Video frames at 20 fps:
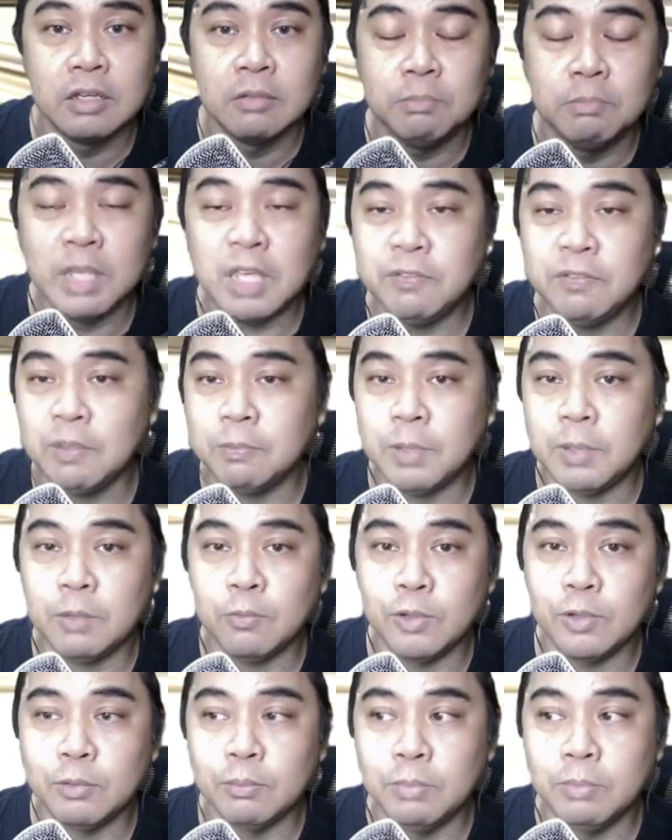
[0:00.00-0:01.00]
PvP
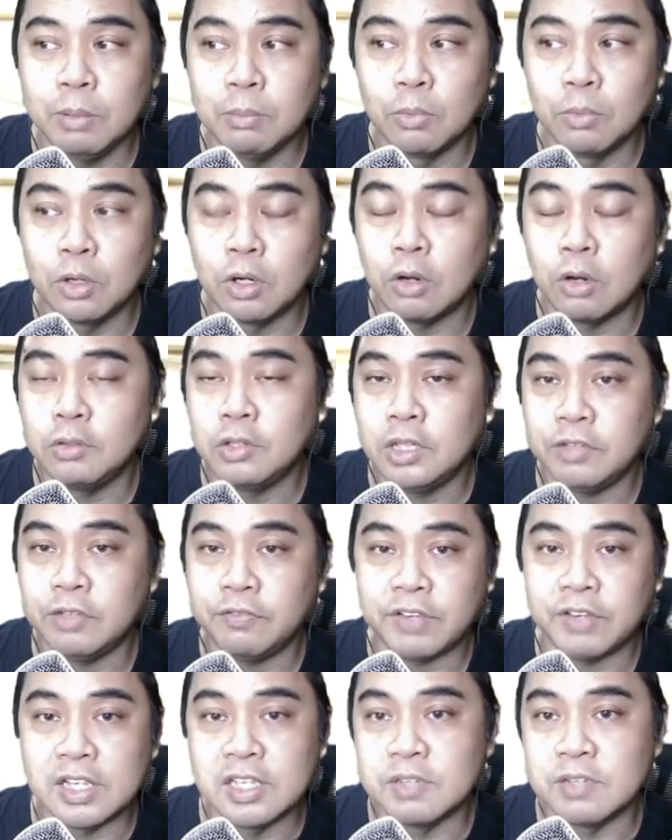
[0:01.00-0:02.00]
will be more on the
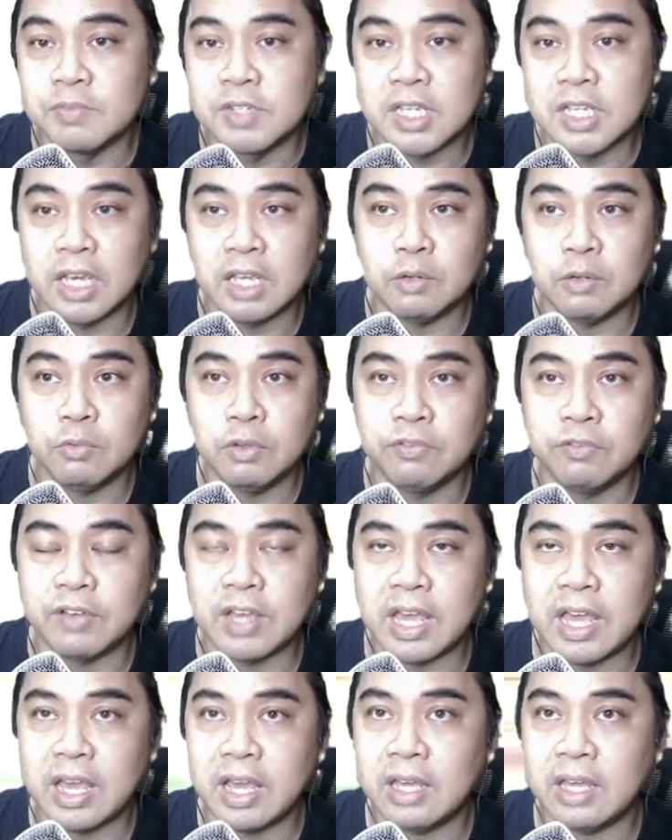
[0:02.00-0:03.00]
defensive side. We've
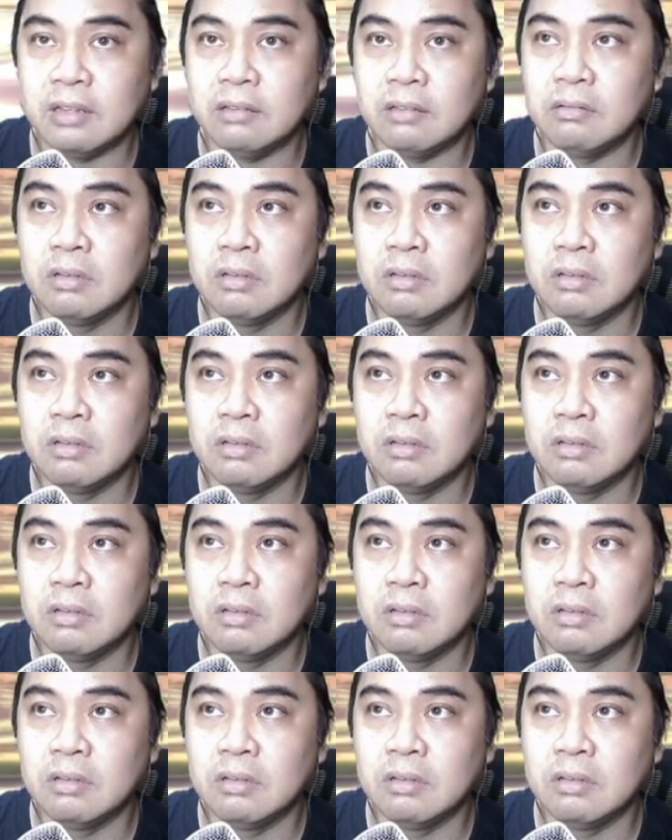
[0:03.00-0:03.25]
had